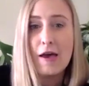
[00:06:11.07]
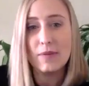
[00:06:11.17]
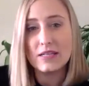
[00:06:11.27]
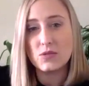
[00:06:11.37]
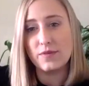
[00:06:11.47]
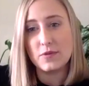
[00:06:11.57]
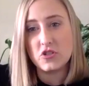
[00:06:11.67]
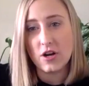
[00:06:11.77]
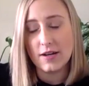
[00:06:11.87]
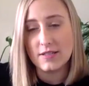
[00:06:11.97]
because we've been
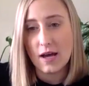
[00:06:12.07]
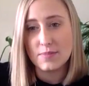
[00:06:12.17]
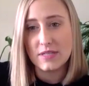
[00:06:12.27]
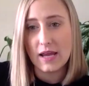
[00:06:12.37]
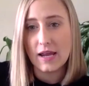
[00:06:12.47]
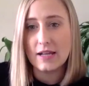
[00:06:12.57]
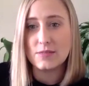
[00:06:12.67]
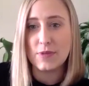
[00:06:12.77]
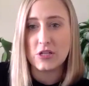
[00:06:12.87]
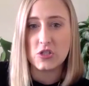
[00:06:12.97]
trying to update
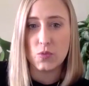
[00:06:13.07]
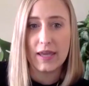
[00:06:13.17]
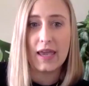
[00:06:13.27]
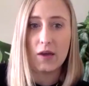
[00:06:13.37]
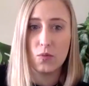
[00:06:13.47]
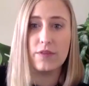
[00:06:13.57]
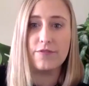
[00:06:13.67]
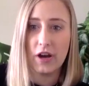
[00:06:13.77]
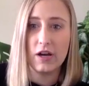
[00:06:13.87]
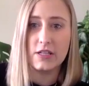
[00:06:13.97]
as much as we can with
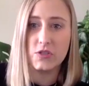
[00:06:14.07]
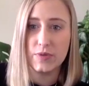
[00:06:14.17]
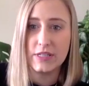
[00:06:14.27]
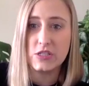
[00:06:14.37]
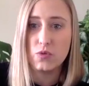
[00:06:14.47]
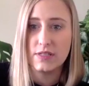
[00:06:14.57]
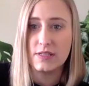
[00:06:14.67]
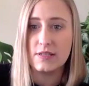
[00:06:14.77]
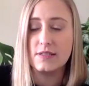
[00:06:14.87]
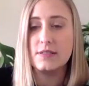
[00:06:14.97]
various
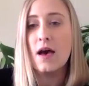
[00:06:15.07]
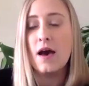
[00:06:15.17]
resources,